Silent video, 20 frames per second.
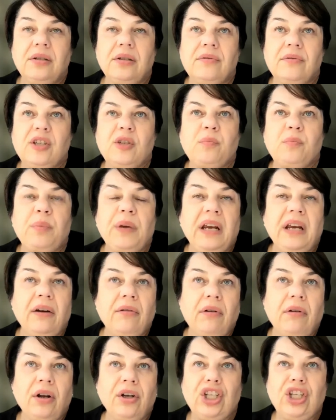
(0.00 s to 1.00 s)

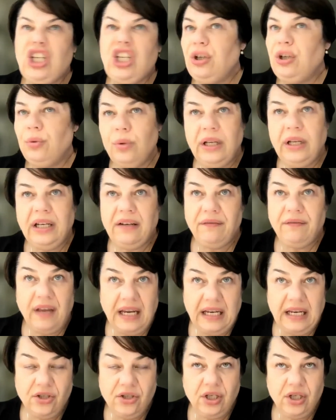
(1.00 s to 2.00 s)
spur on new
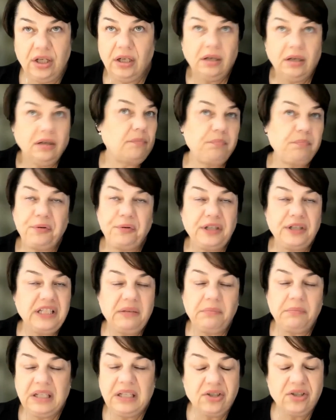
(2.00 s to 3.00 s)
innovation are
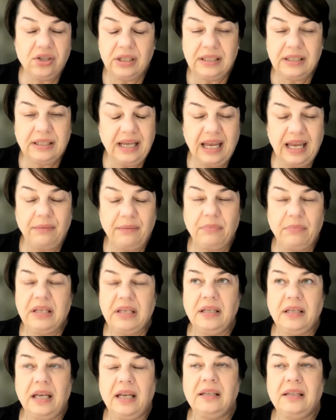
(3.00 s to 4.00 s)
pretty much the same
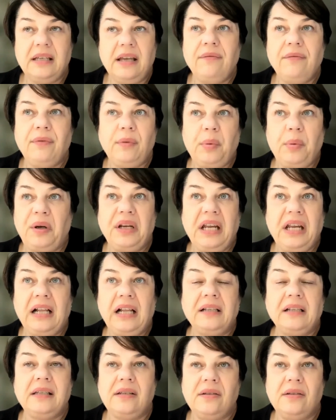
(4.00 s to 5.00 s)
as everybody
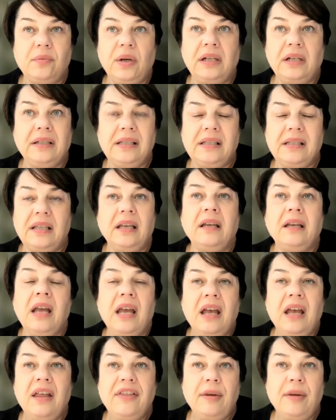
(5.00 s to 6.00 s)
else, as well as the
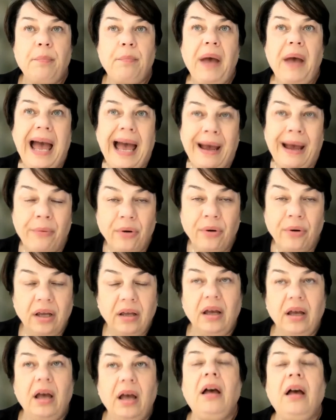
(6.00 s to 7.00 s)
power
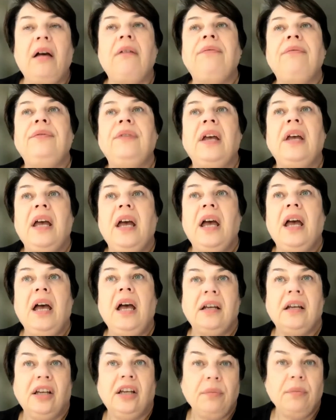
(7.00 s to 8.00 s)
of
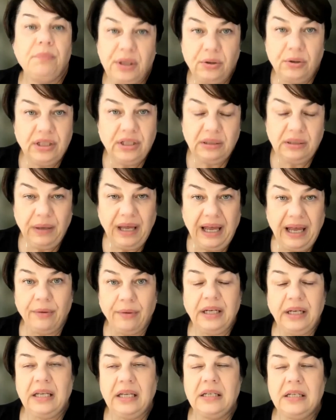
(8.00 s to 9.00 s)
computing
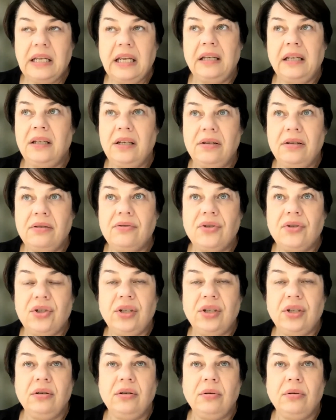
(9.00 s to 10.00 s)
power continues
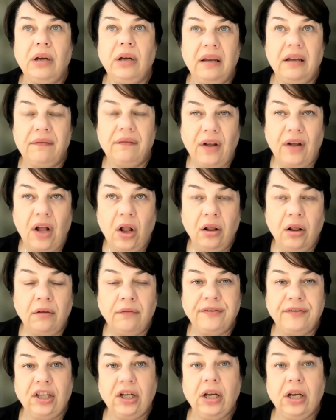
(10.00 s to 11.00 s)
to
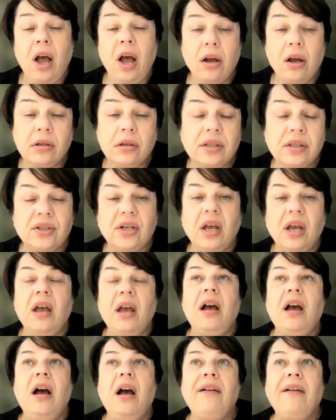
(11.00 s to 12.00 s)
evolve. The cost
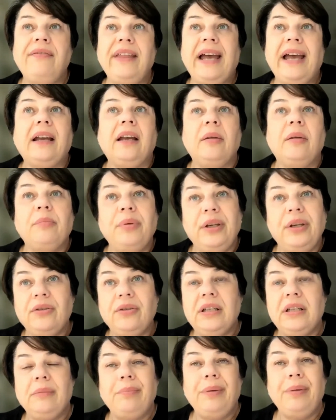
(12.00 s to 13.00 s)
of that
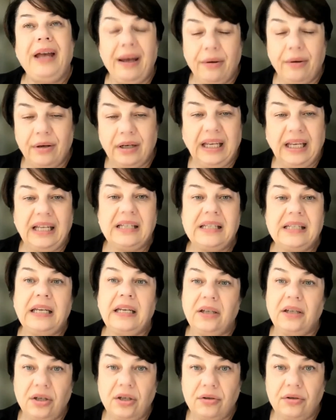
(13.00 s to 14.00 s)
computing power
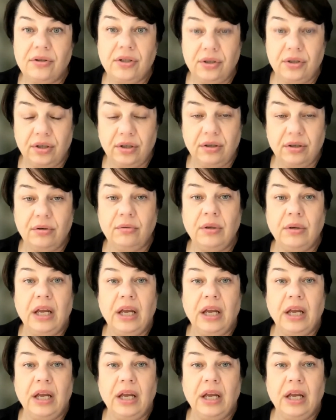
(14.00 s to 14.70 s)
continues to